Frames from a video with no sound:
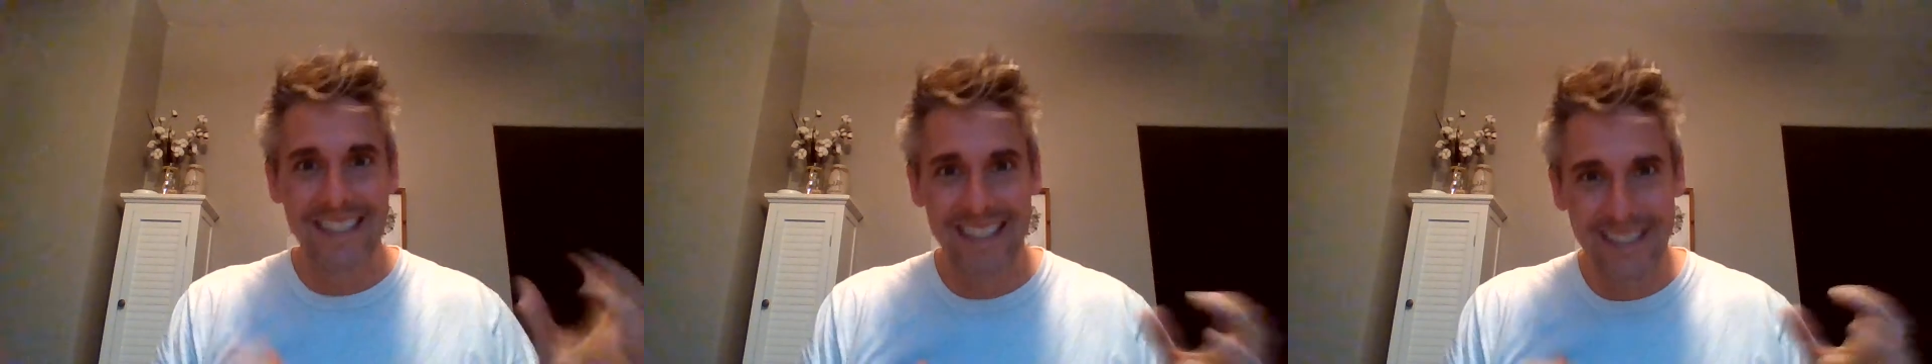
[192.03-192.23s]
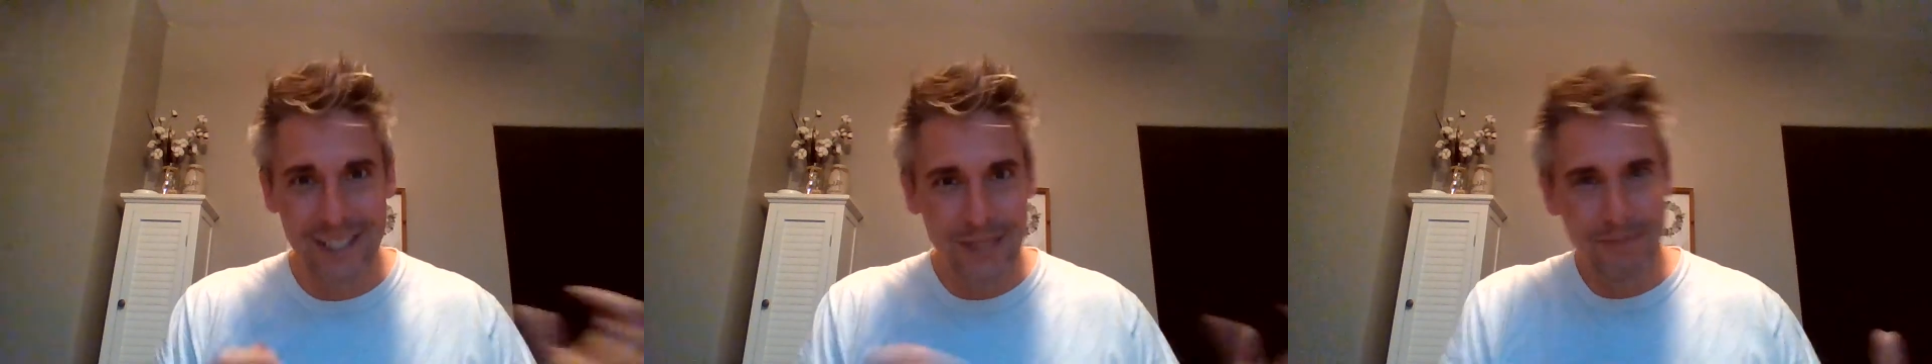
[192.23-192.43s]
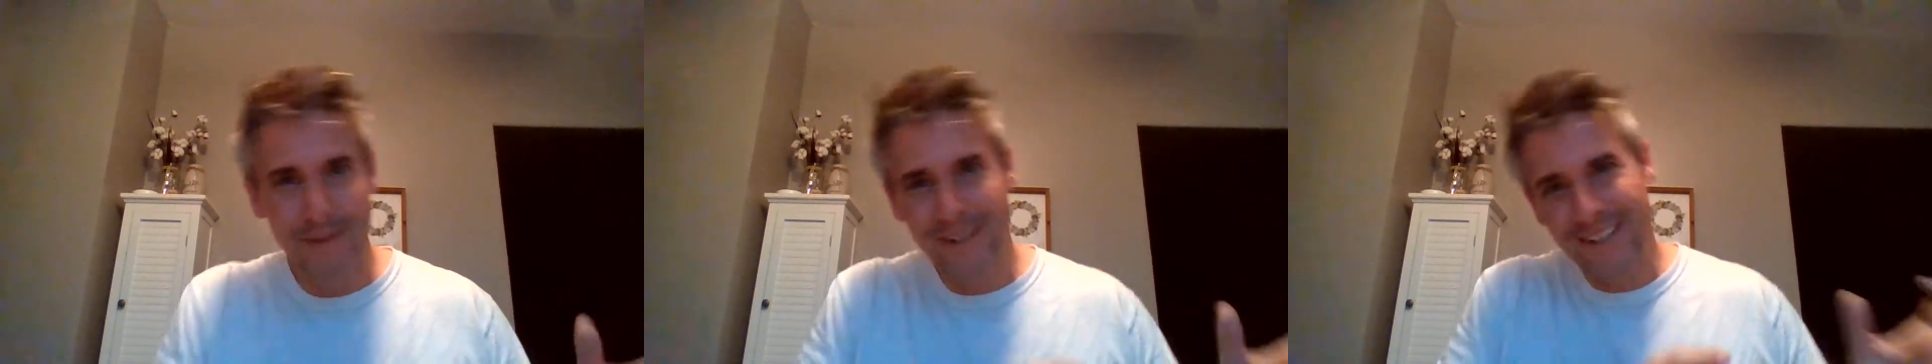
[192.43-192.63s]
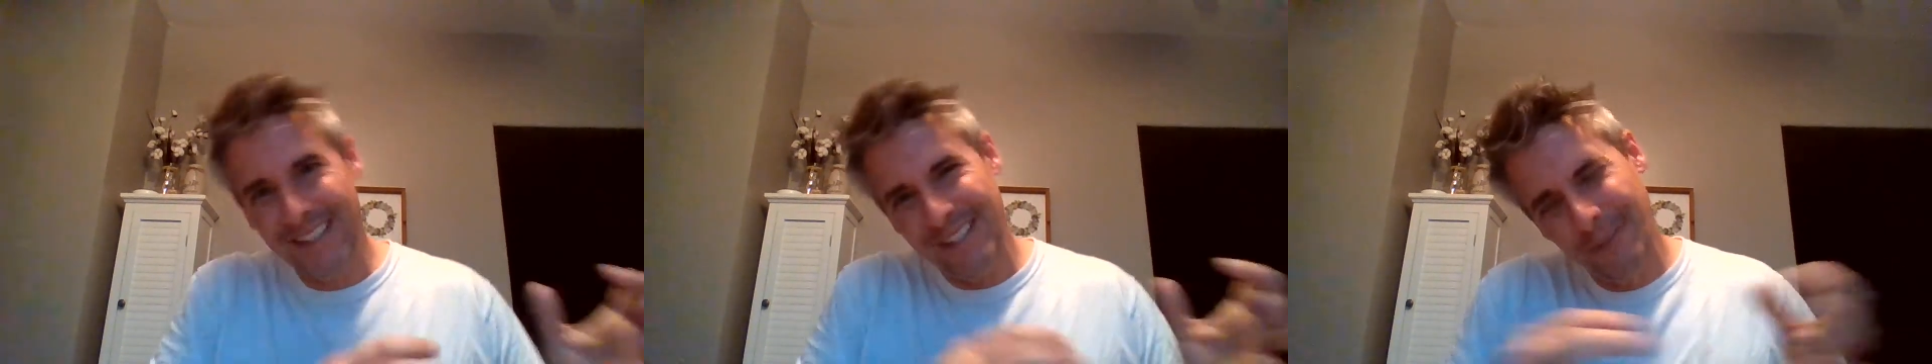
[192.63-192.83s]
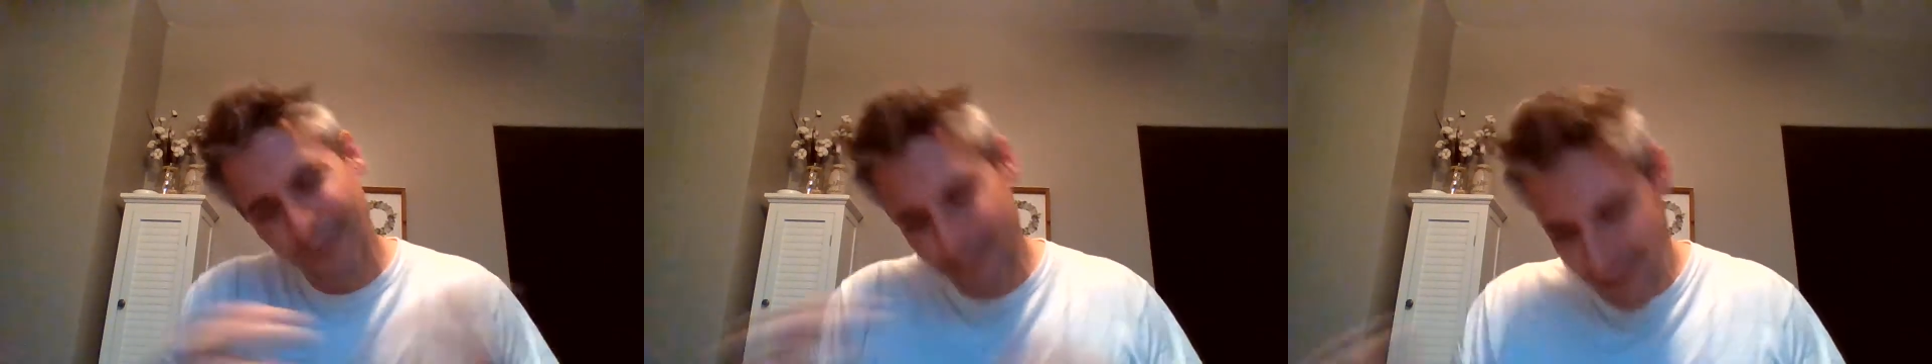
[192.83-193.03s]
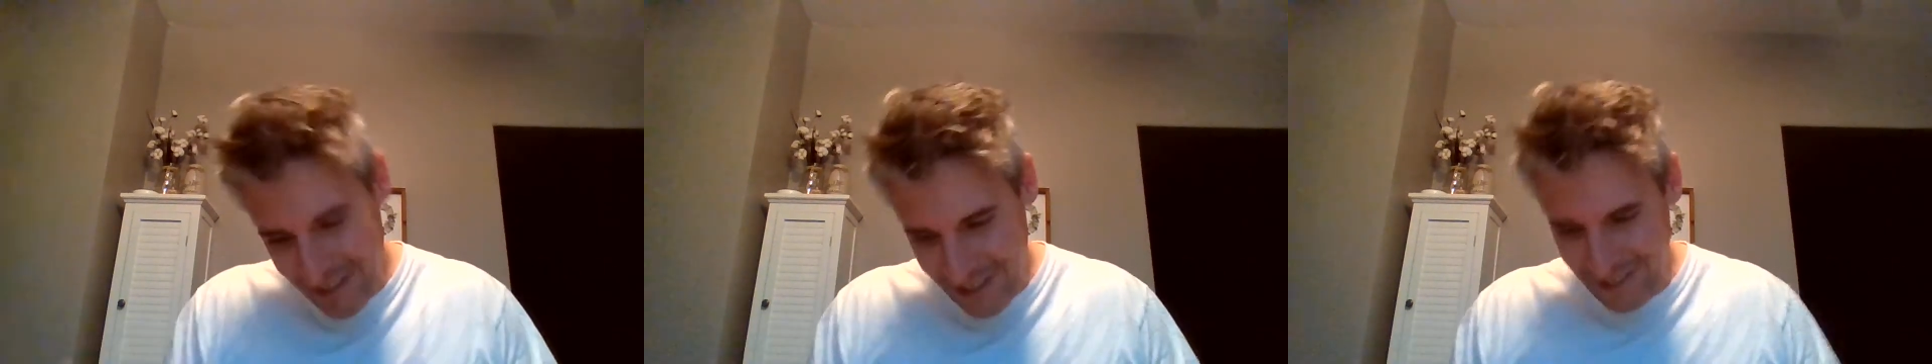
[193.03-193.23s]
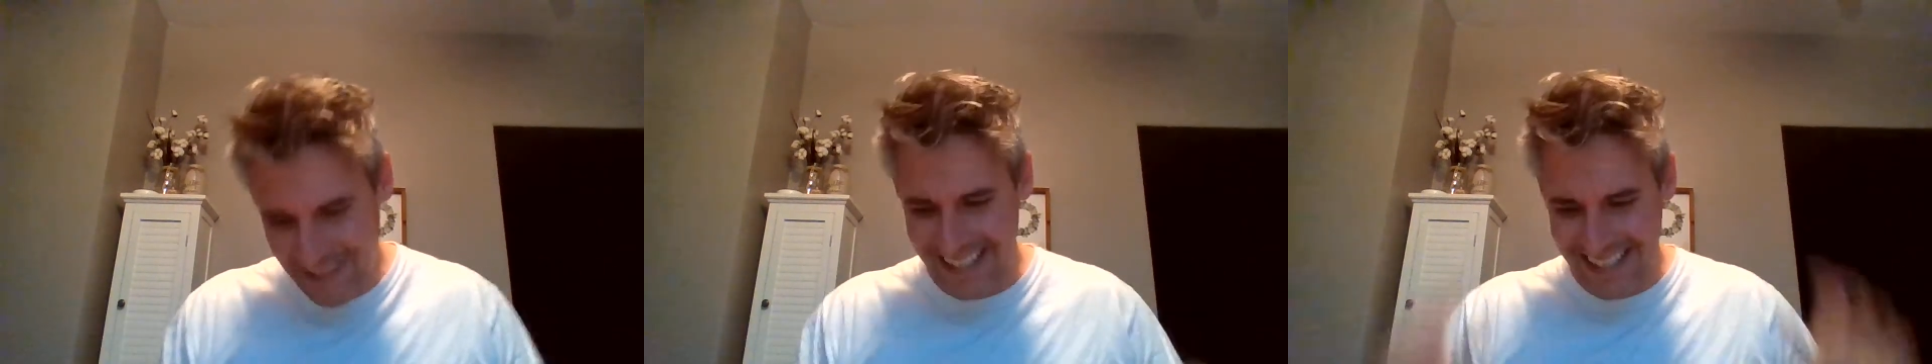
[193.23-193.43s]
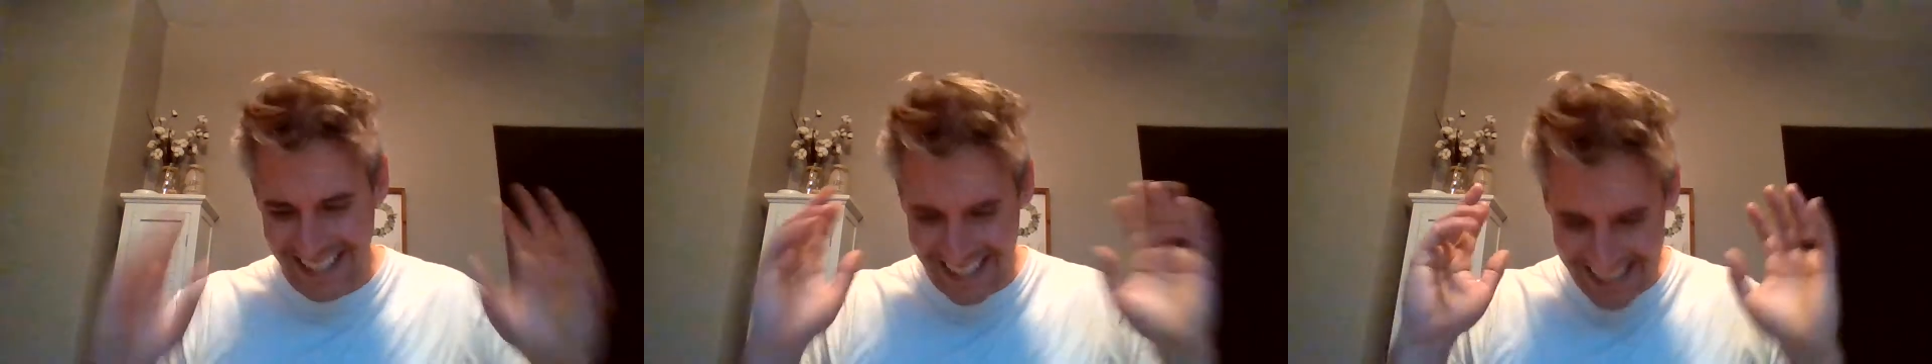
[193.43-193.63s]
to the Spirit to
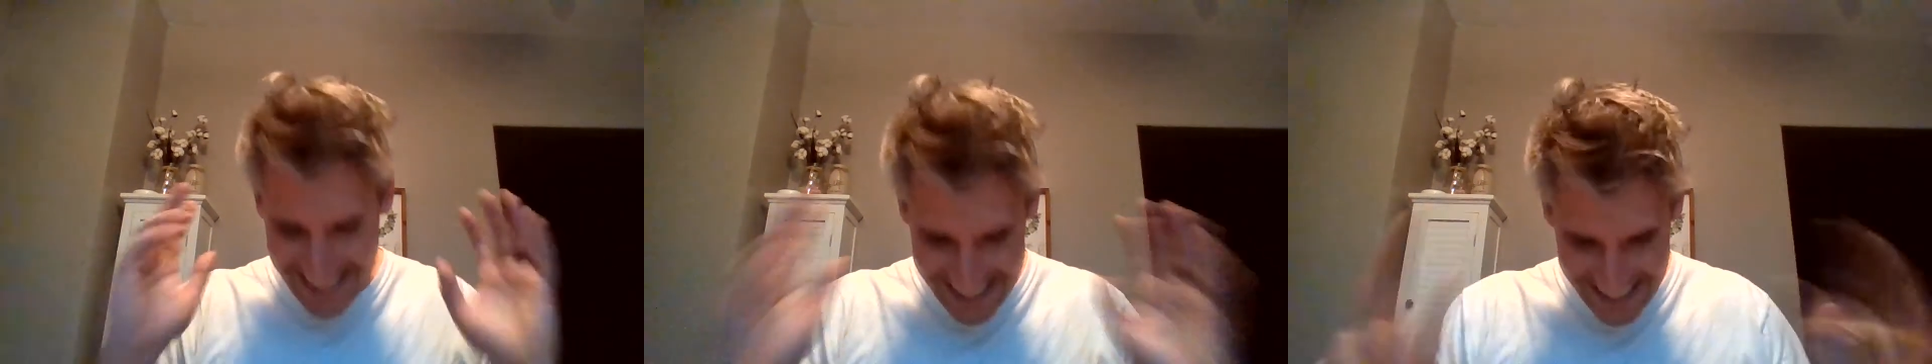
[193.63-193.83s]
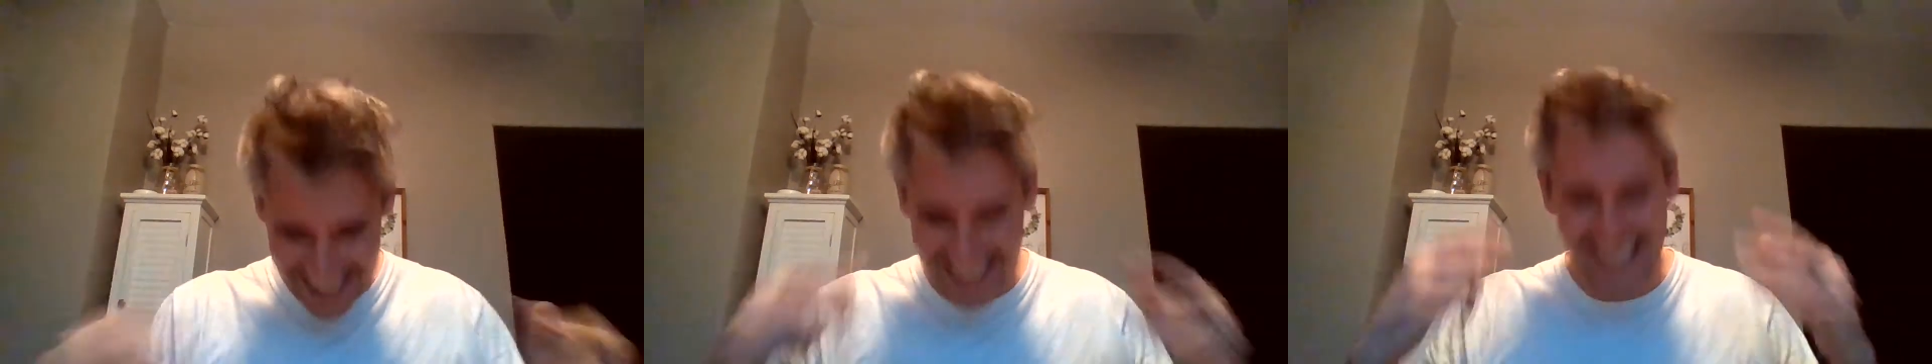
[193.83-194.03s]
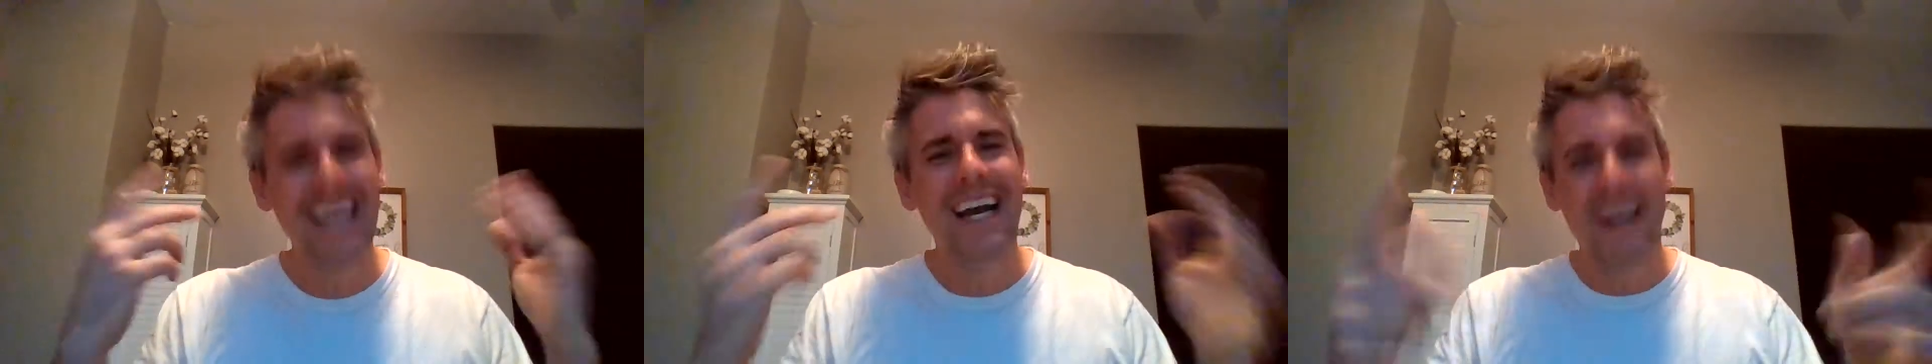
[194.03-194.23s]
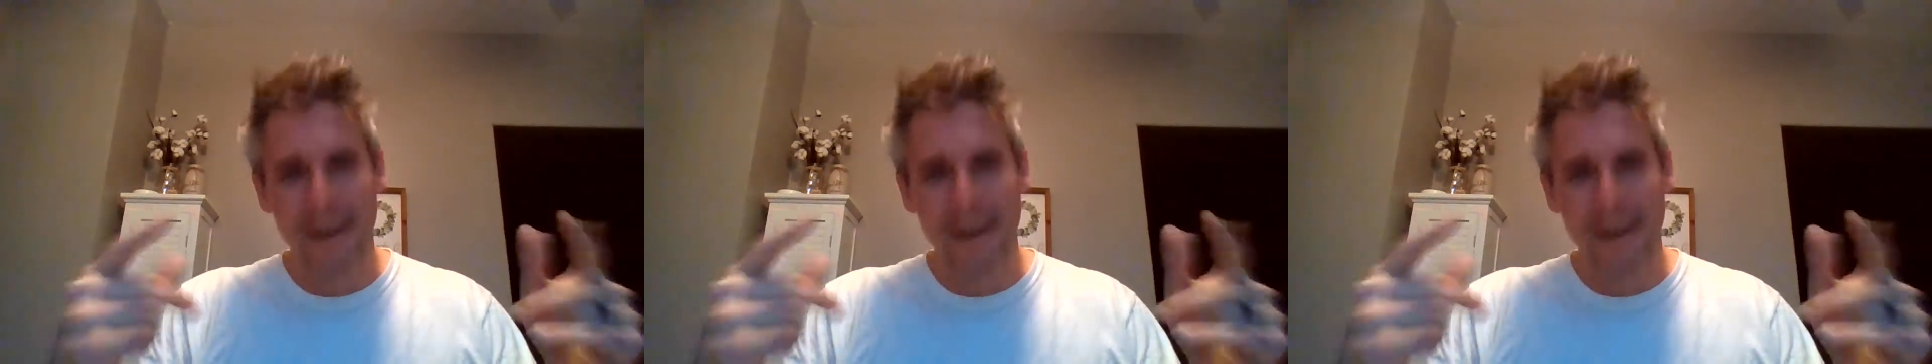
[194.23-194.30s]
obliterate that sin.